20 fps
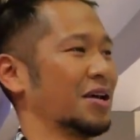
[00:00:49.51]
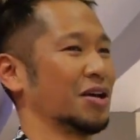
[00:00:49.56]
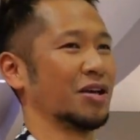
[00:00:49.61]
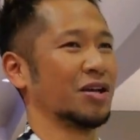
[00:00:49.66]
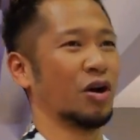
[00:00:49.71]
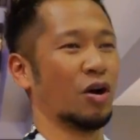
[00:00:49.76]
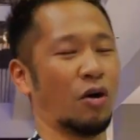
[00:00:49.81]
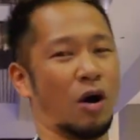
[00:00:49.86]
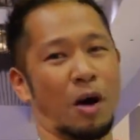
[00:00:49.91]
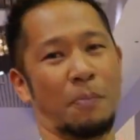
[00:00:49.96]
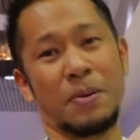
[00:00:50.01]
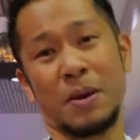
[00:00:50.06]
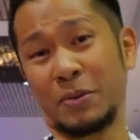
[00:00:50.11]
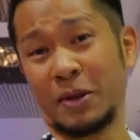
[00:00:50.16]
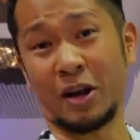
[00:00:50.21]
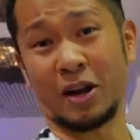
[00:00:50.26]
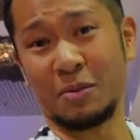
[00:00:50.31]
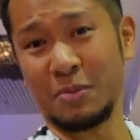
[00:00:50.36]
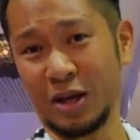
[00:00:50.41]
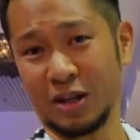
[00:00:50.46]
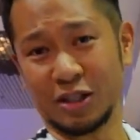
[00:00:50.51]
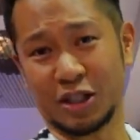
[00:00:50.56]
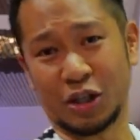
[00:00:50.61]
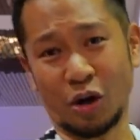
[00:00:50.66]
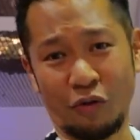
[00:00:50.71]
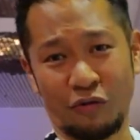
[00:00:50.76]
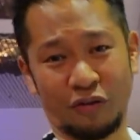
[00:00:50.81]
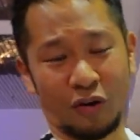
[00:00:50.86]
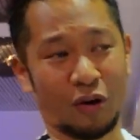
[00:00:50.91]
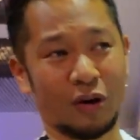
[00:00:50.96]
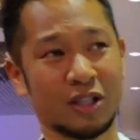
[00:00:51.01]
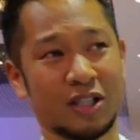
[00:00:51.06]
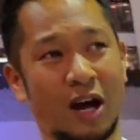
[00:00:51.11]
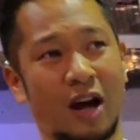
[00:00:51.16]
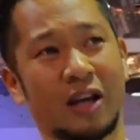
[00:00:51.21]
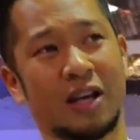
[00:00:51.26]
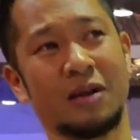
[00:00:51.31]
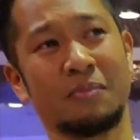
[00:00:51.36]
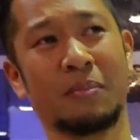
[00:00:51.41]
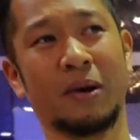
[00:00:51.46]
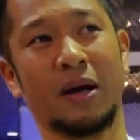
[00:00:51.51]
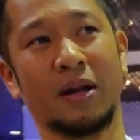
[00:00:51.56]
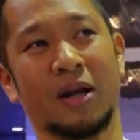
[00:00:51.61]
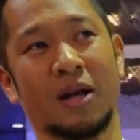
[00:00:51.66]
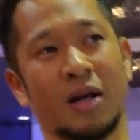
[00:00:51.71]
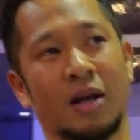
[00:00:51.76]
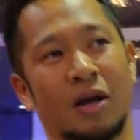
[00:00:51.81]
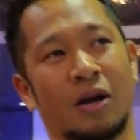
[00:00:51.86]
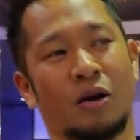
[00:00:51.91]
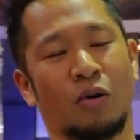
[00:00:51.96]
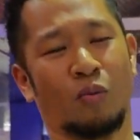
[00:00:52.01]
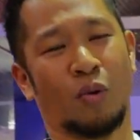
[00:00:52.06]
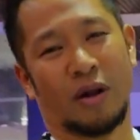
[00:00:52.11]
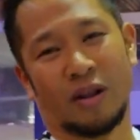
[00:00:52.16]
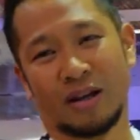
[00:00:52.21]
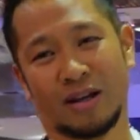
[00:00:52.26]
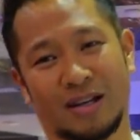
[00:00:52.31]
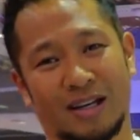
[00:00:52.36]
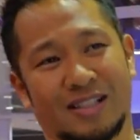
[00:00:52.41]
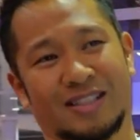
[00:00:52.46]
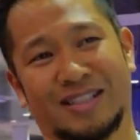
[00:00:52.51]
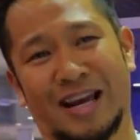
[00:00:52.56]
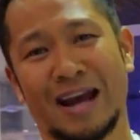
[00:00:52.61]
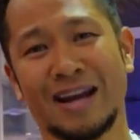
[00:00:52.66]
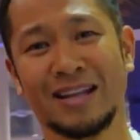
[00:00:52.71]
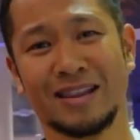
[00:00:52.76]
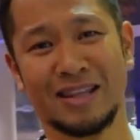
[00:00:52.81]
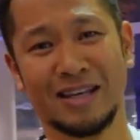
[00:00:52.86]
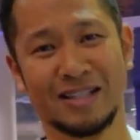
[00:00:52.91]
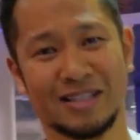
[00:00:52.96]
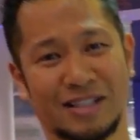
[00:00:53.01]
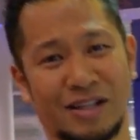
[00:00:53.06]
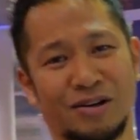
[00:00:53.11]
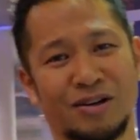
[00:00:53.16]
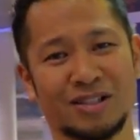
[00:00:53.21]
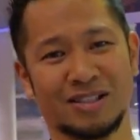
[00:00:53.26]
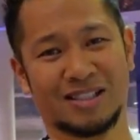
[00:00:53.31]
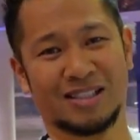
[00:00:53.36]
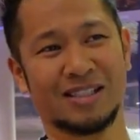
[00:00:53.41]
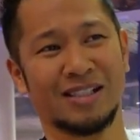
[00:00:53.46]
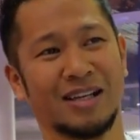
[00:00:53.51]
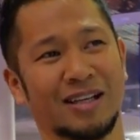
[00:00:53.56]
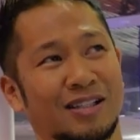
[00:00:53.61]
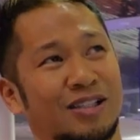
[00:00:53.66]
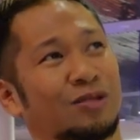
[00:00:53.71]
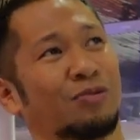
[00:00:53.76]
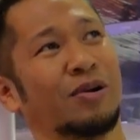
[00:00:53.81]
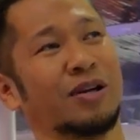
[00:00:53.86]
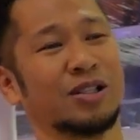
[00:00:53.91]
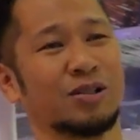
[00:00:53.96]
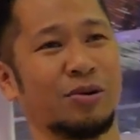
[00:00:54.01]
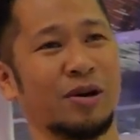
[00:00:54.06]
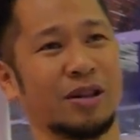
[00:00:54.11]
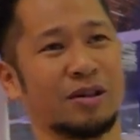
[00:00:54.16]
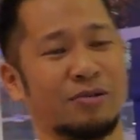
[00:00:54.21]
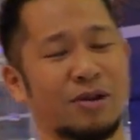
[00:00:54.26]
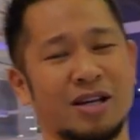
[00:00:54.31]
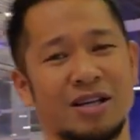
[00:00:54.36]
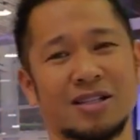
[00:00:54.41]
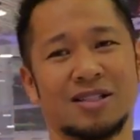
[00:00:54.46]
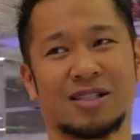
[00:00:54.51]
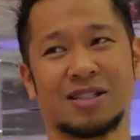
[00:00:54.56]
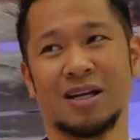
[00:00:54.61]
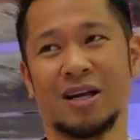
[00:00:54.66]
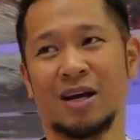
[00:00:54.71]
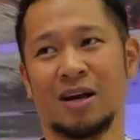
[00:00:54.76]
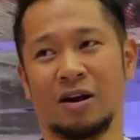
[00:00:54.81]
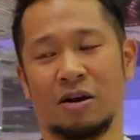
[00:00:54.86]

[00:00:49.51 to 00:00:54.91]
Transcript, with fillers: you know, uh, people that are gonna be on the show floor are talking, but one of the exciting things here at CES 2023 is,